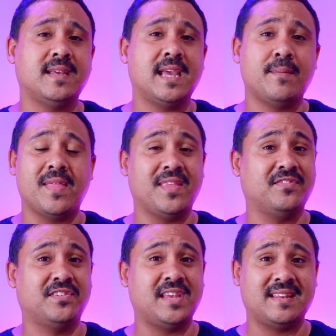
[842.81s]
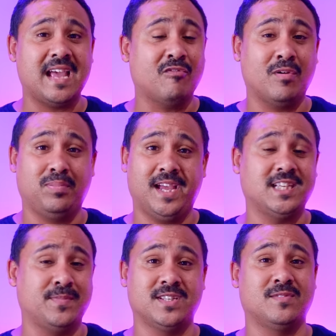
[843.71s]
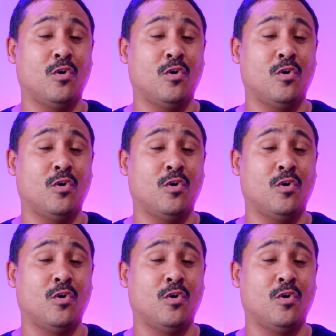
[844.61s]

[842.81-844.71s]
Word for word: DM and they've sent out replacements